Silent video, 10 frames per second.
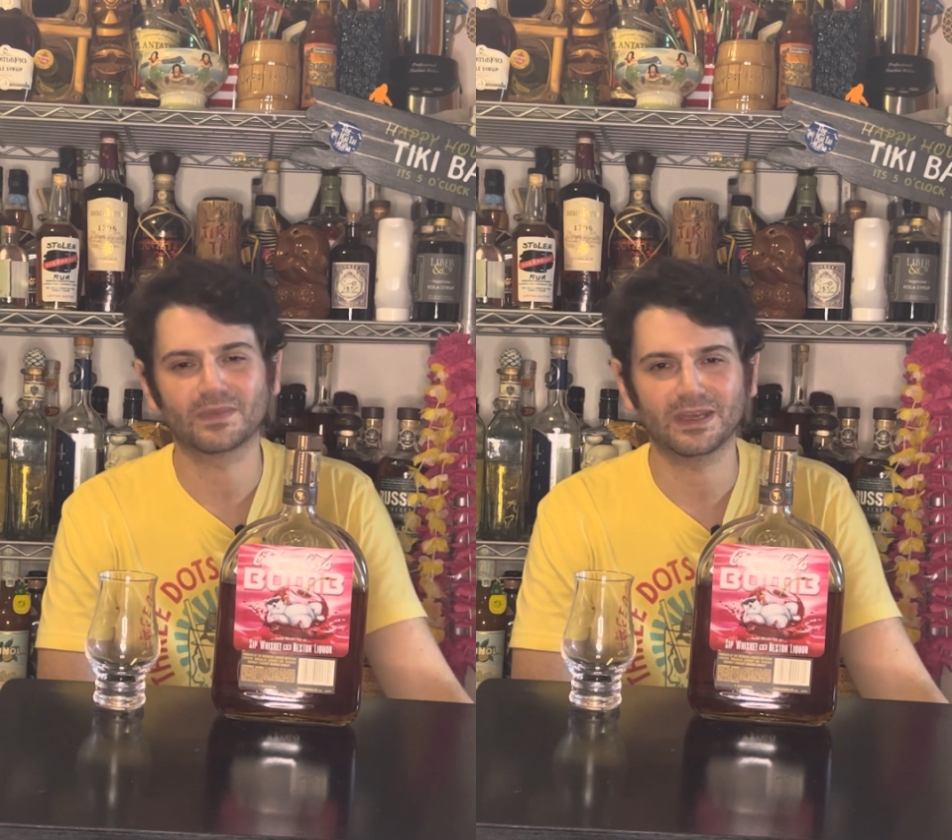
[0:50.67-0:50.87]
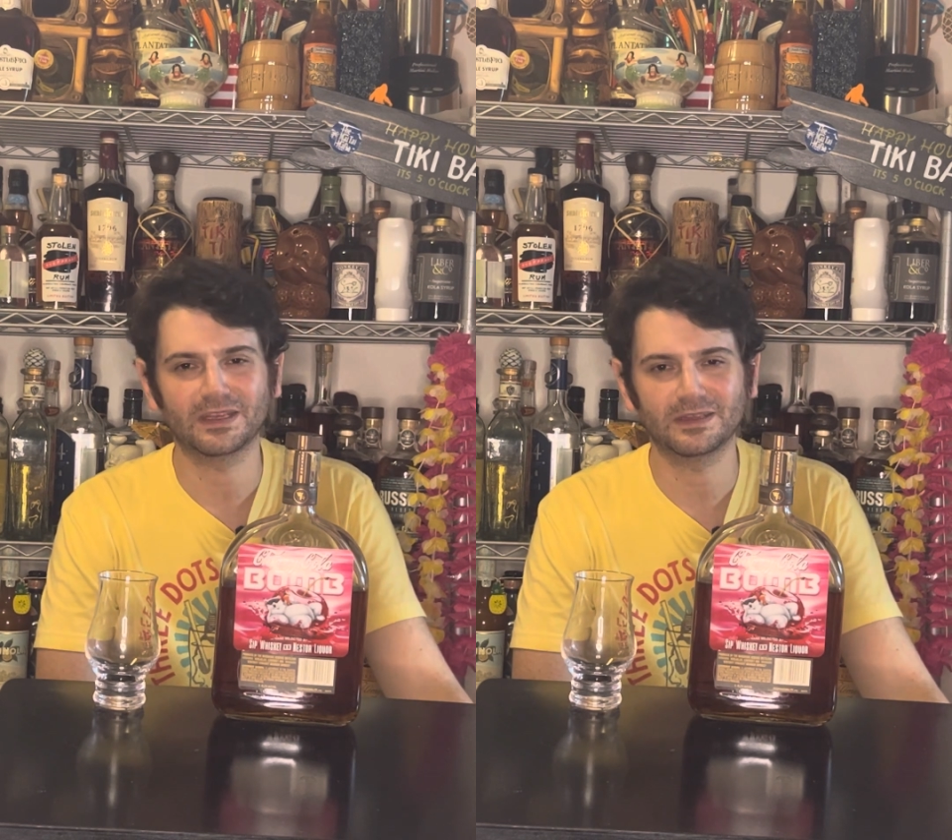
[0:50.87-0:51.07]

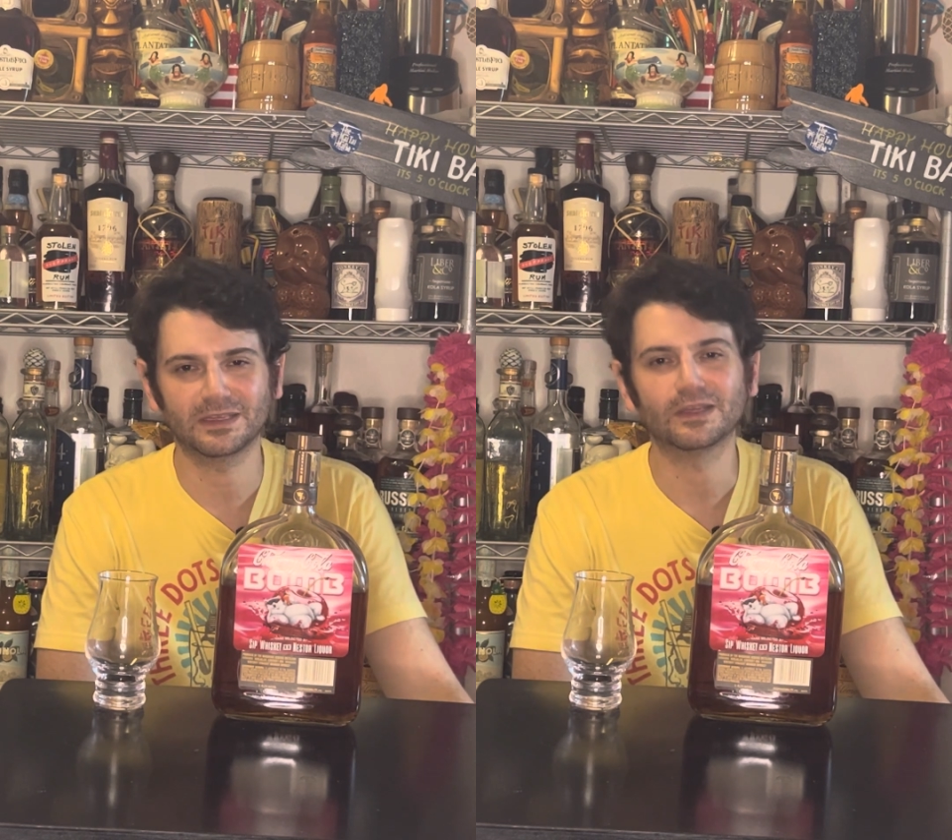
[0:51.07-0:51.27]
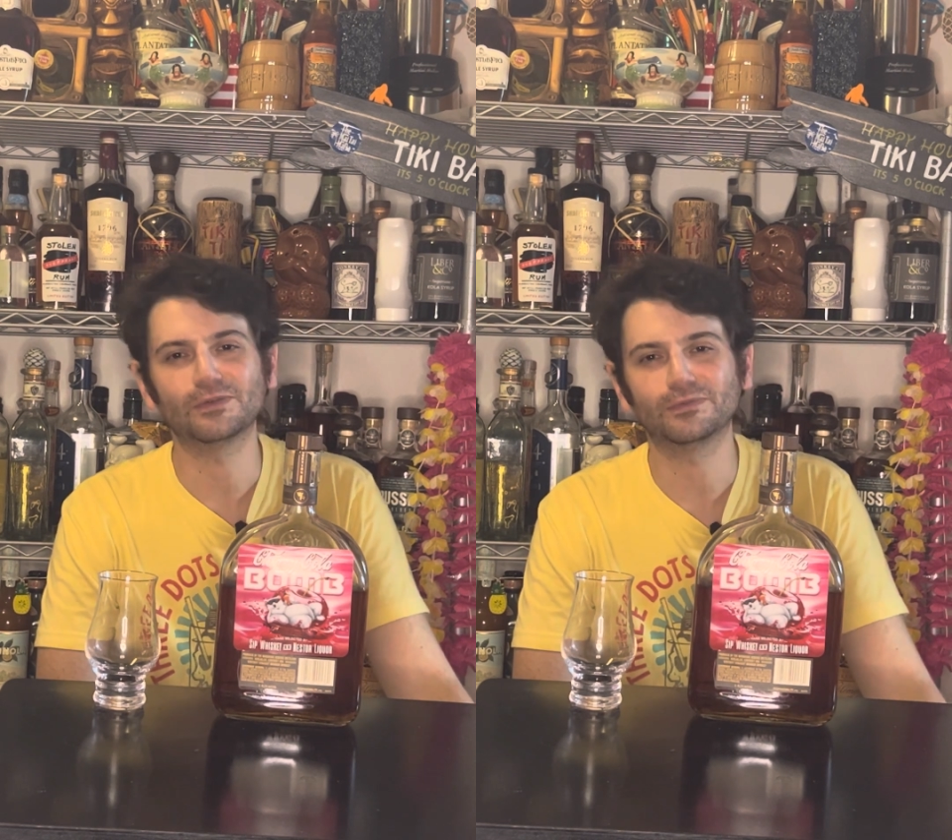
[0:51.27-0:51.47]

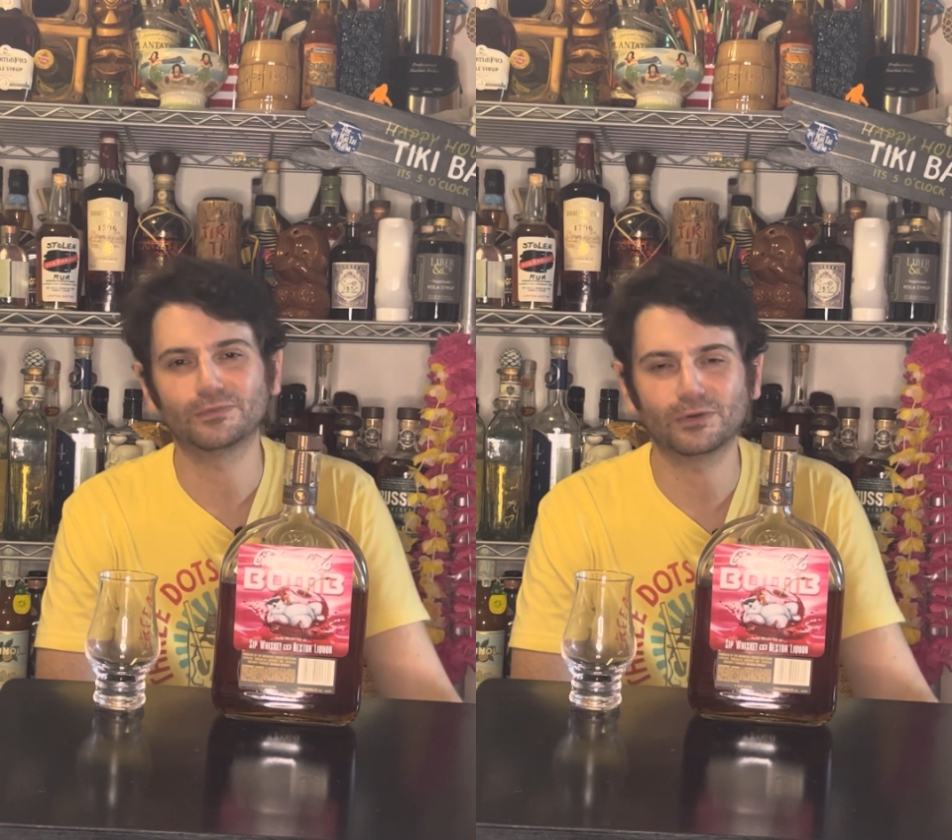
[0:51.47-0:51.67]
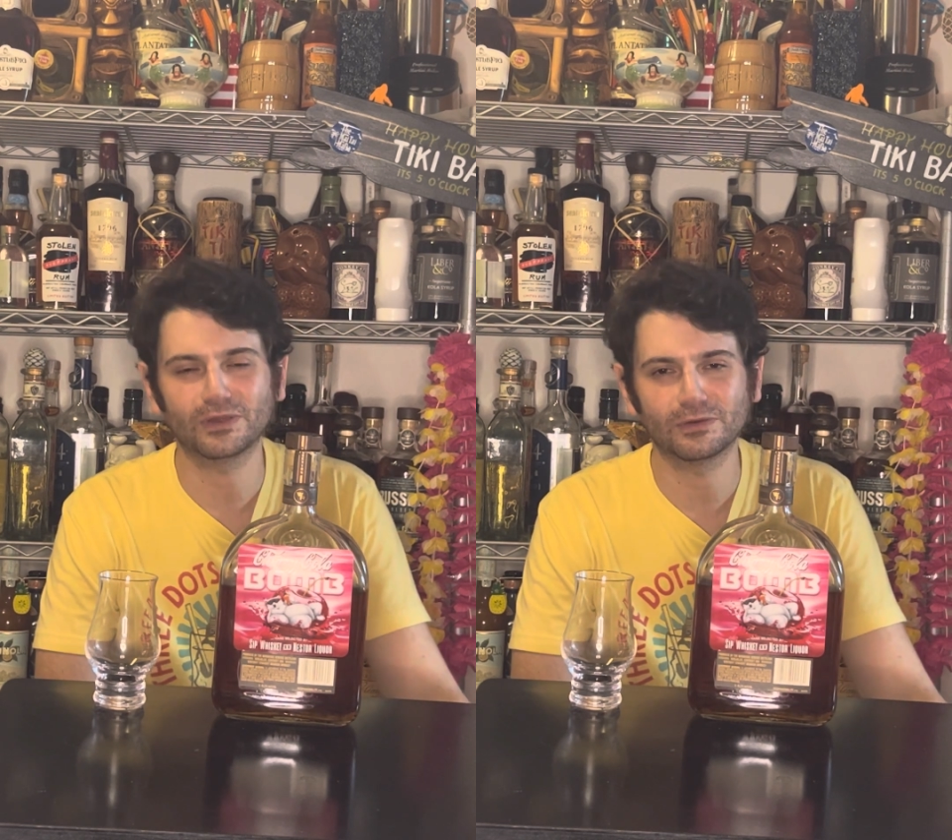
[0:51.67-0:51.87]
anything under
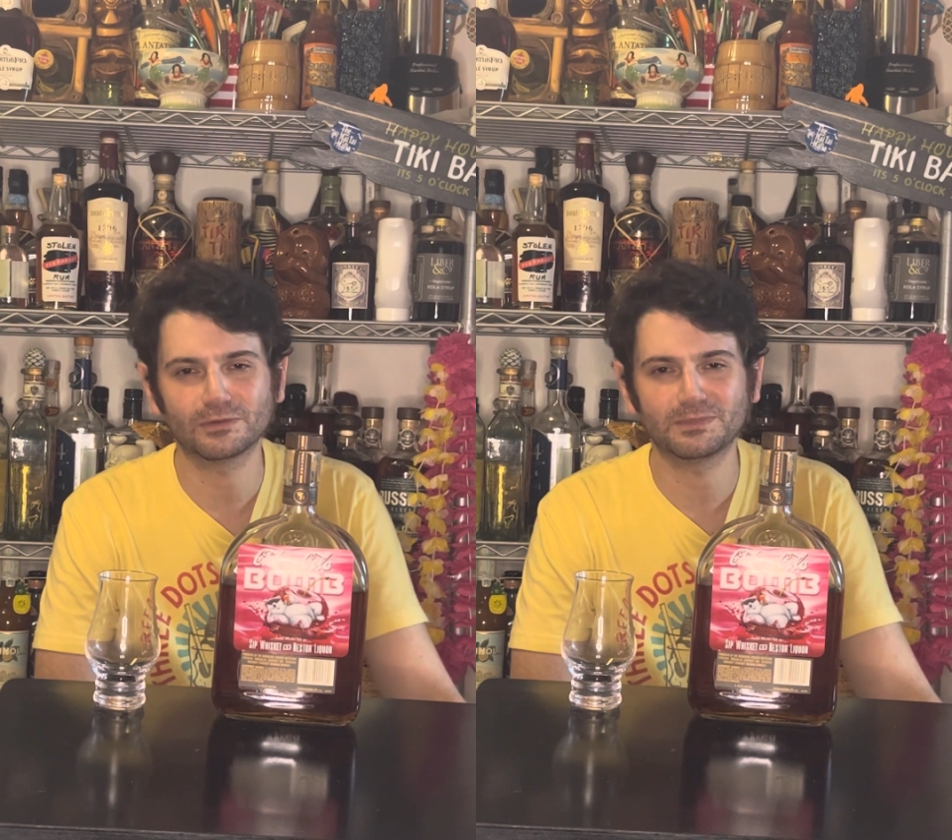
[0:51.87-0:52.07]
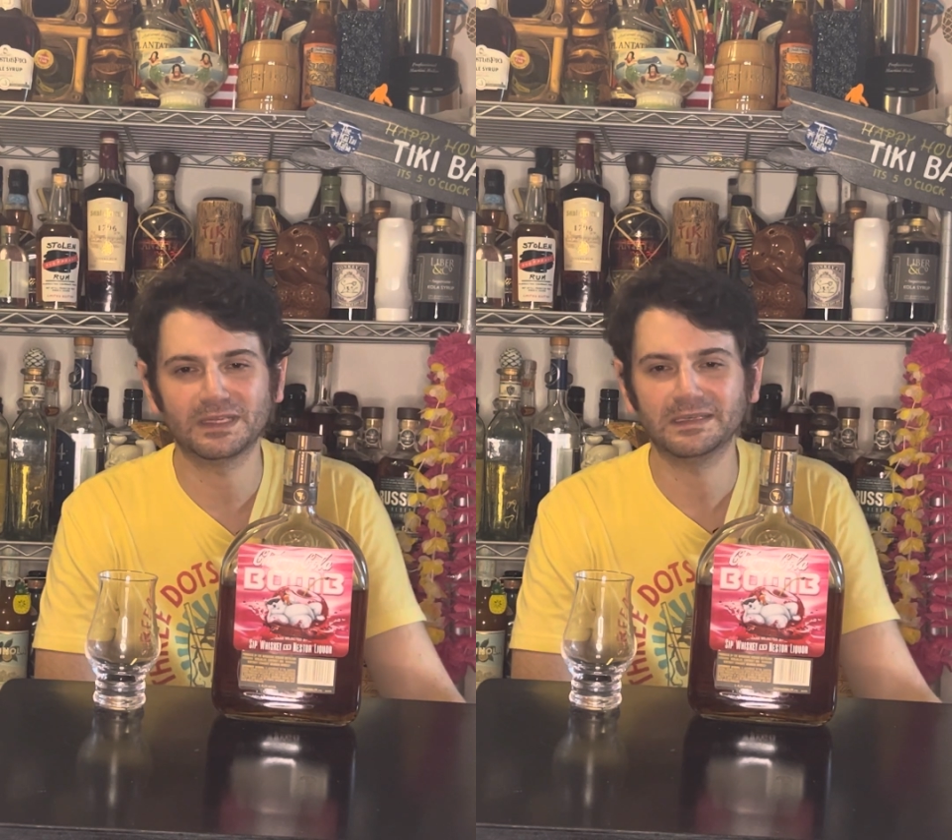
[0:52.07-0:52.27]
4 years
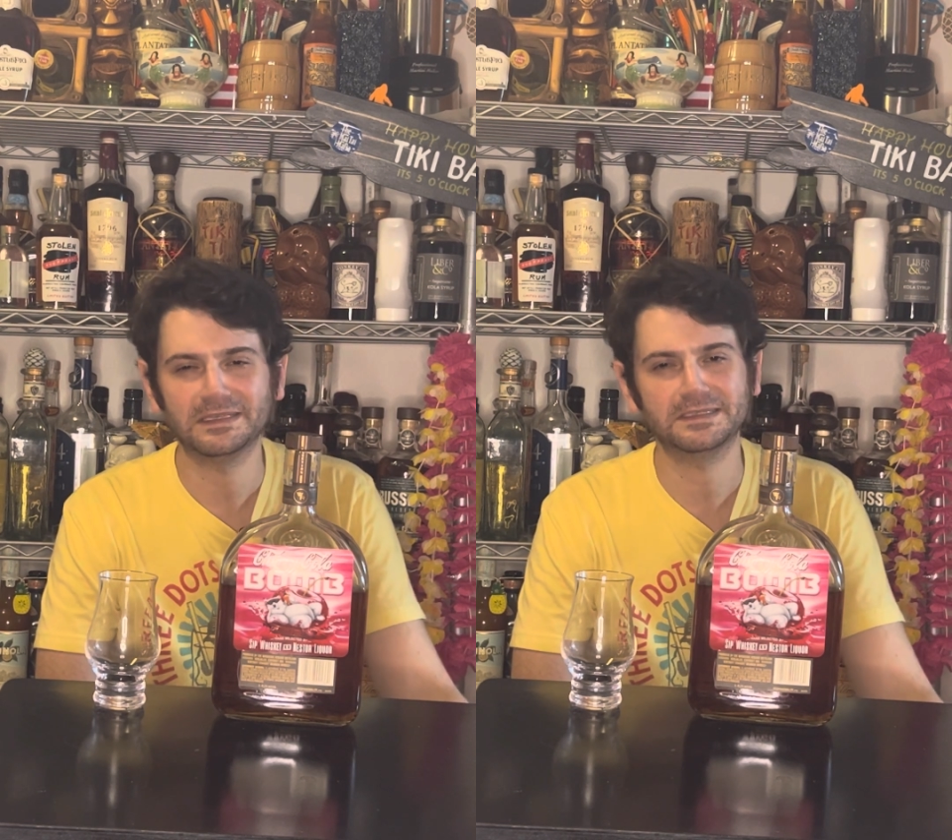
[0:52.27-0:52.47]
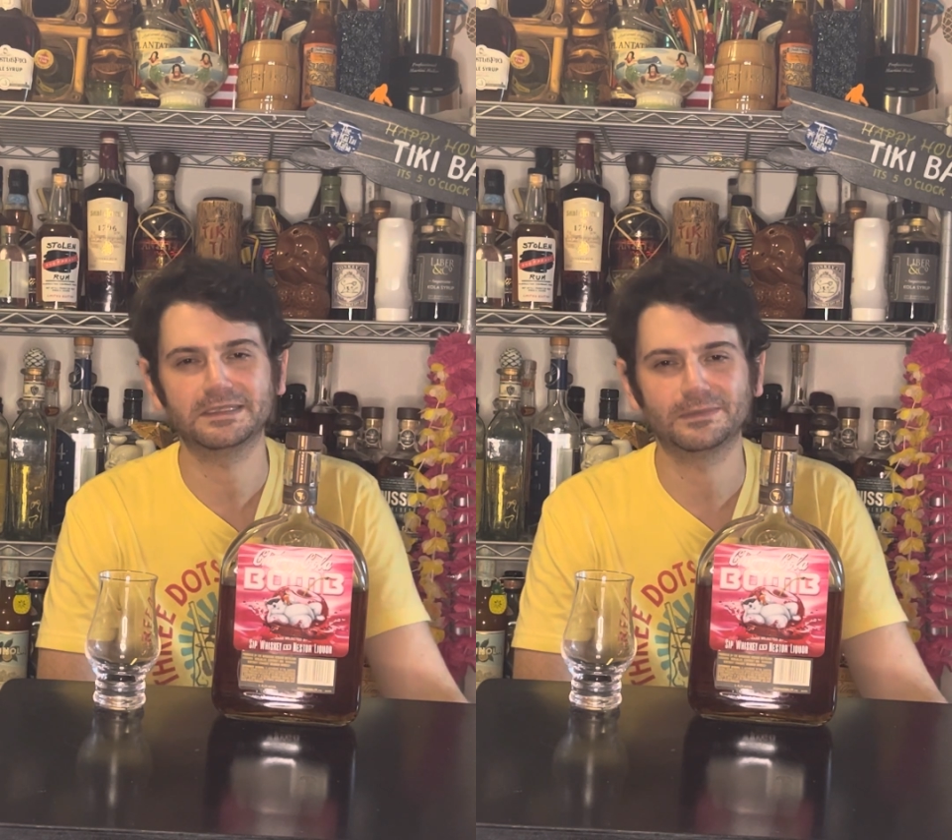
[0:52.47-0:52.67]
being
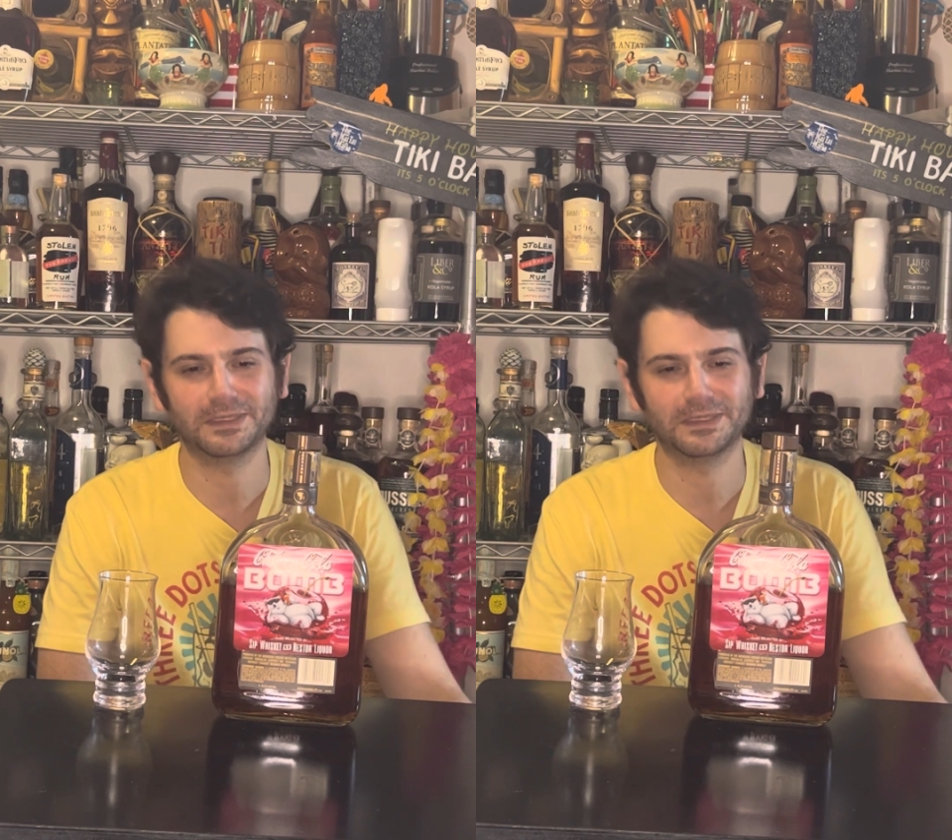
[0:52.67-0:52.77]
listed,